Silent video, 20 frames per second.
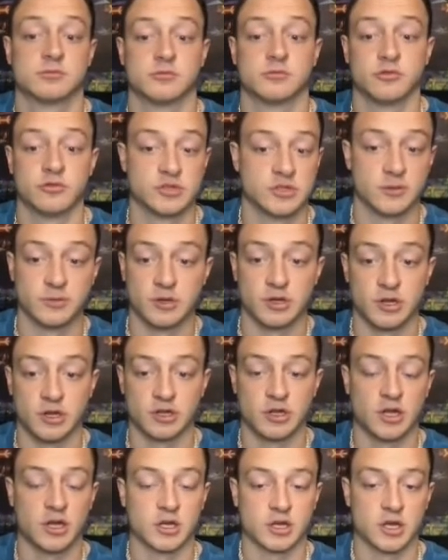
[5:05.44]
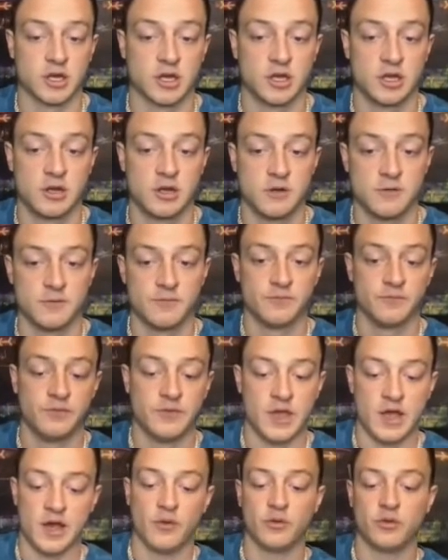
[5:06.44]
or something like that. Okay.
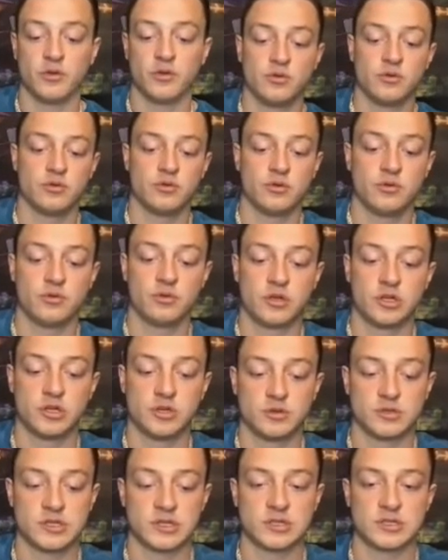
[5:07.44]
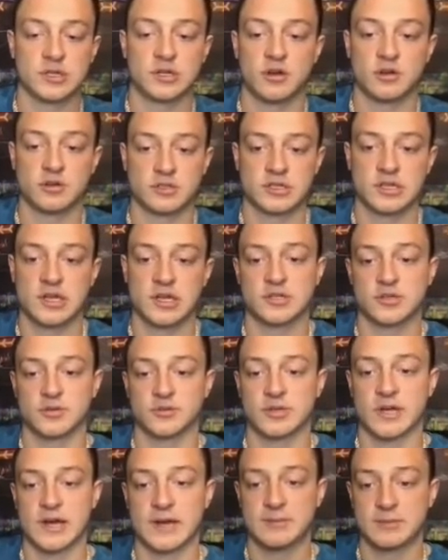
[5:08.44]
Now you can do $60 a day. So
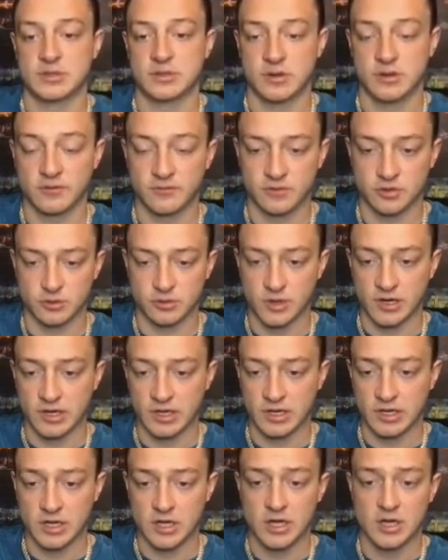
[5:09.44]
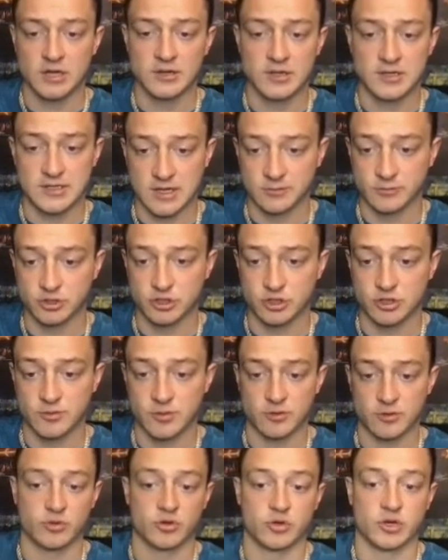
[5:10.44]
times 3 of the 20, this is how much you
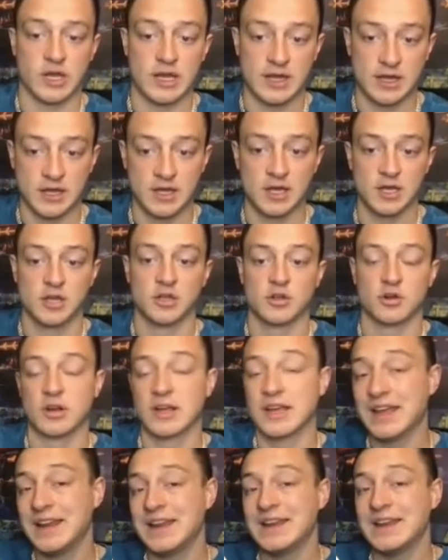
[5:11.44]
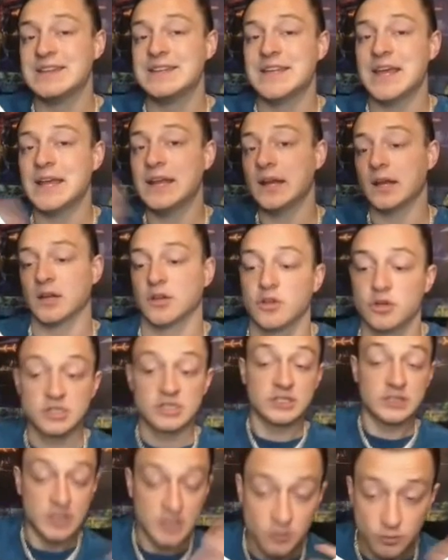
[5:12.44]
spend per day. You're getting data. You're
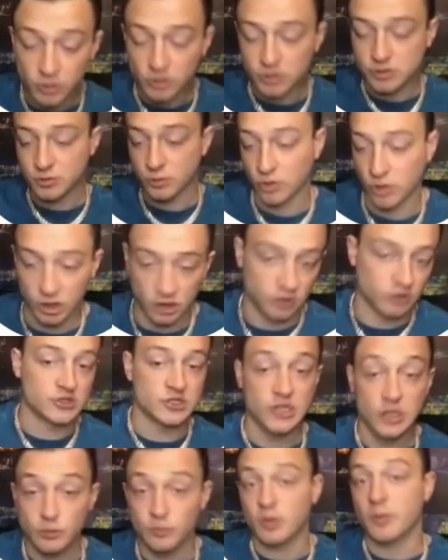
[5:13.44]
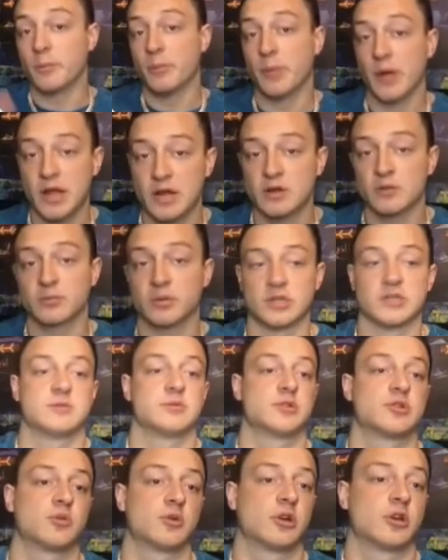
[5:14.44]
seeing what's working. You're seeing what banner
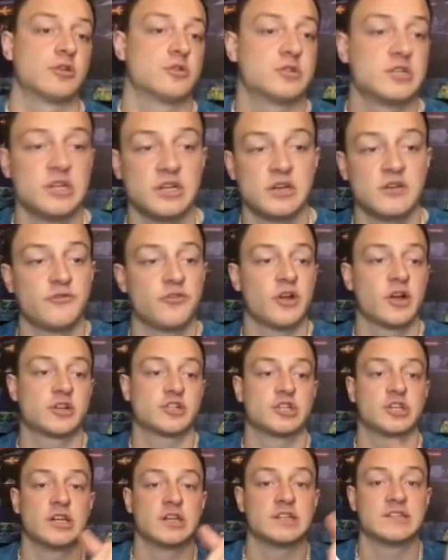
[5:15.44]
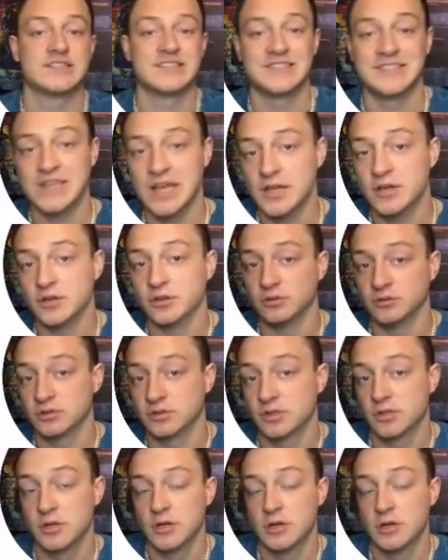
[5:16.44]
placements are working. You're seeing if you're actually getting sales.